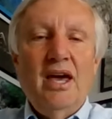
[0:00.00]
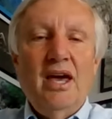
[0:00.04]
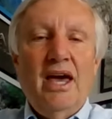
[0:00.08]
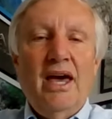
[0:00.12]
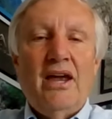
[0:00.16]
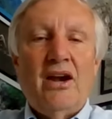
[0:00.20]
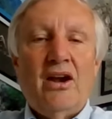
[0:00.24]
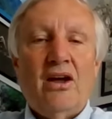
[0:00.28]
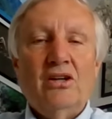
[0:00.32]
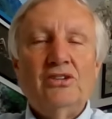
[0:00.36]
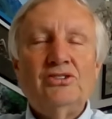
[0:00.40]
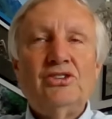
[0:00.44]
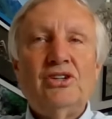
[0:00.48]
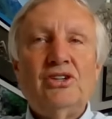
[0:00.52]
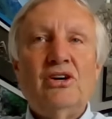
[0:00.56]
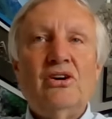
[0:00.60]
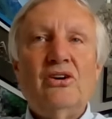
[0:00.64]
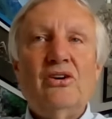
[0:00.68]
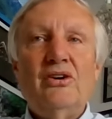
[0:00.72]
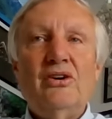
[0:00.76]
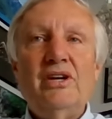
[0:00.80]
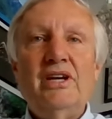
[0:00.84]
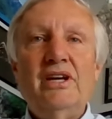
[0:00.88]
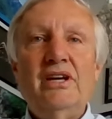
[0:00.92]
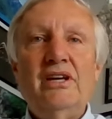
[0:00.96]
And
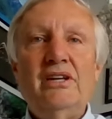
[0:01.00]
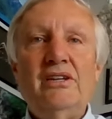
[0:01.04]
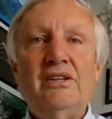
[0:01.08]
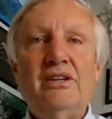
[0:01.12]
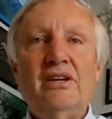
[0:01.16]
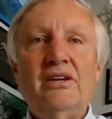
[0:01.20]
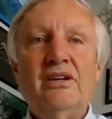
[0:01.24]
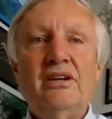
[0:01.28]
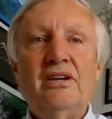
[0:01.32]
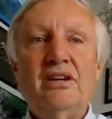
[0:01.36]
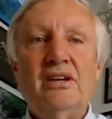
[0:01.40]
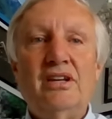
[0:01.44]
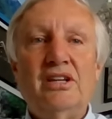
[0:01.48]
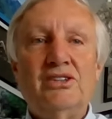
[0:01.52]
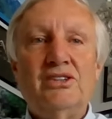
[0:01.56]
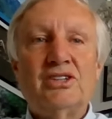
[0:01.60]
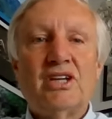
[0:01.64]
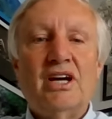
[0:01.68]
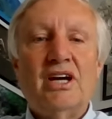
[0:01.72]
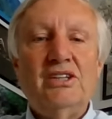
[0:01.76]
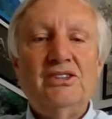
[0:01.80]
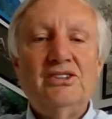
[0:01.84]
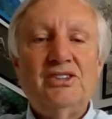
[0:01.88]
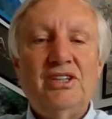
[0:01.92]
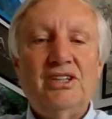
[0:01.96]
also, he
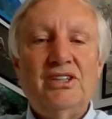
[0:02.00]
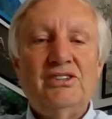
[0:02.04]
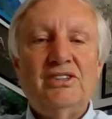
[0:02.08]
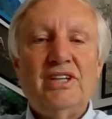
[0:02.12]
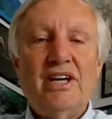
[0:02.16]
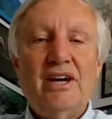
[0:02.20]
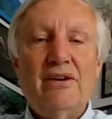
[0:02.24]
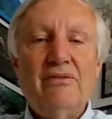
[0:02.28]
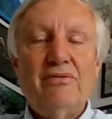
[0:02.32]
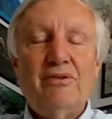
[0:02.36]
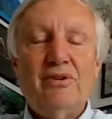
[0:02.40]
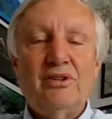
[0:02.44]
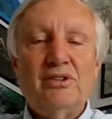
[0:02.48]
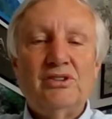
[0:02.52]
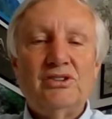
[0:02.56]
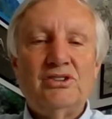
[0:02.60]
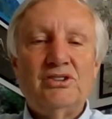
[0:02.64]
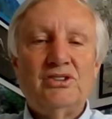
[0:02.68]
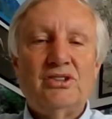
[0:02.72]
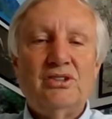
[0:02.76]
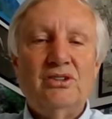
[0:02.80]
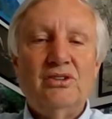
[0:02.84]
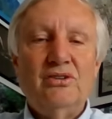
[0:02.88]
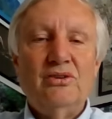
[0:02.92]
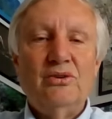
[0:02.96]
discussed his efforts
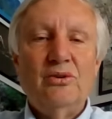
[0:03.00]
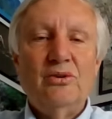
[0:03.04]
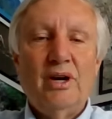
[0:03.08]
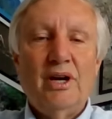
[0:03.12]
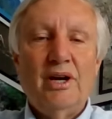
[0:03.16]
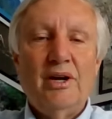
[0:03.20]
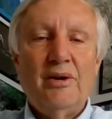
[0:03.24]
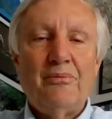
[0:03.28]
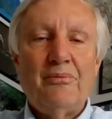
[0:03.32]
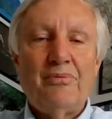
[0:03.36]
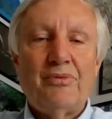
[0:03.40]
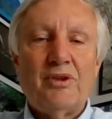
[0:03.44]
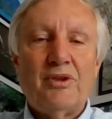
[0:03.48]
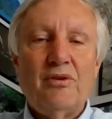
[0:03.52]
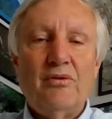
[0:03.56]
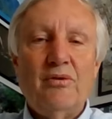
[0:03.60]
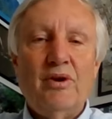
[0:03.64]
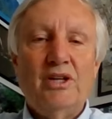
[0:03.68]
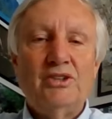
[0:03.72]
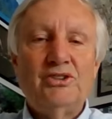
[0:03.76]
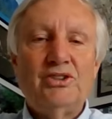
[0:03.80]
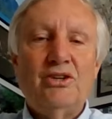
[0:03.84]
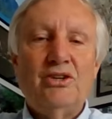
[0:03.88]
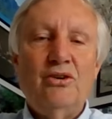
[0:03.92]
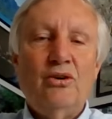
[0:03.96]
to um,
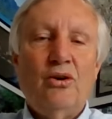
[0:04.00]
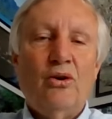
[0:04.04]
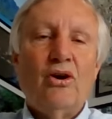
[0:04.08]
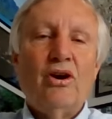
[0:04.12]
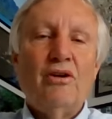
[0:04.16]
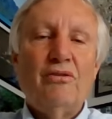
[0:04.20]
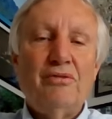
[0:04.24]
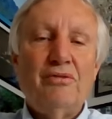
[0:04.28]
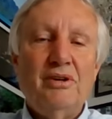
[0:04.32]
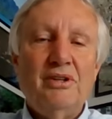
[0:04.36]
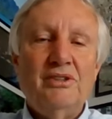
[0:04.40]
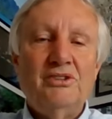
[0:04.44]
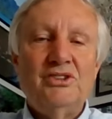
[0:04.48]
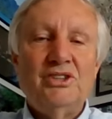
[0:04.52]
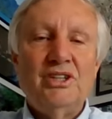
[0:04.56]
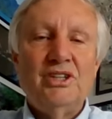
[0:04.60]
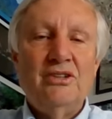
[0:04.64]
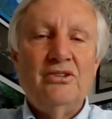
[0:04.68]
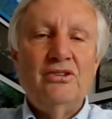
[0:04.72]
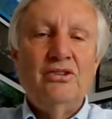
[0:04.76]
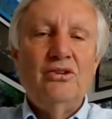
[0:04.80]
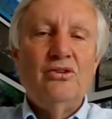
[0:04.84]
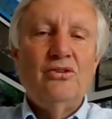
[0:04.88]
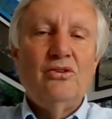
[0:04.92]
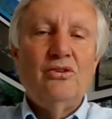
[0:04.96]
rescue orphans
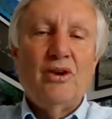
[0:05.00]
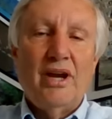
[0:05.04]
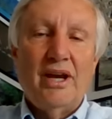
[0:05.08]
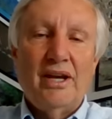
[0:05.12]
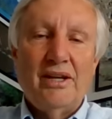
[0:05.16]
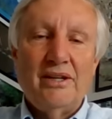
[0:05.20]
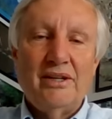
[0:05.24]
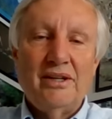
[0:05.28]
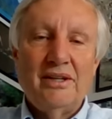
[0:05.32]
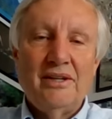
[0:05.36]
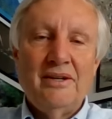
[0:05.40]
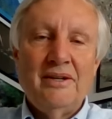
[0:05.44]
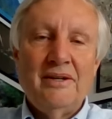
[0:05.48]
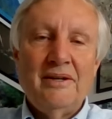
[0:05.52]
in Ukraine.